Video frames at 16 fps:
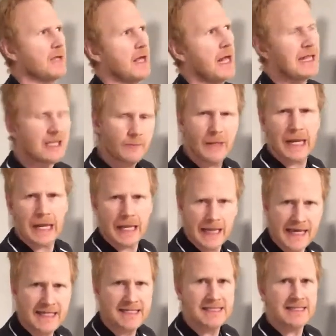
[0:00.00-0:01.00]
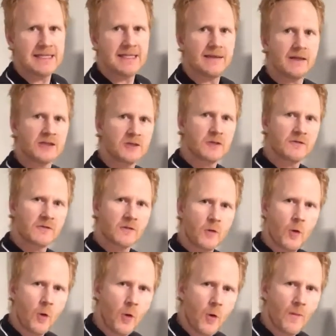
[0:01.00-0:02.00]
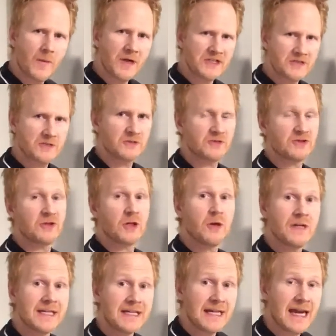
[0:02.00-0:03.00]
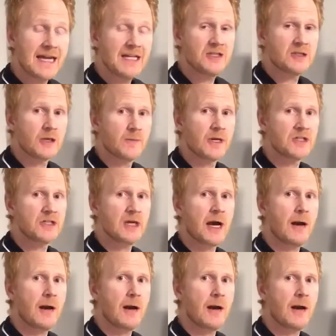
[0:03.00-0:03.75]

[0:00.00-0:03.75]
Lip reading: a little bit lazy and the sort of core muscles don't engage so much,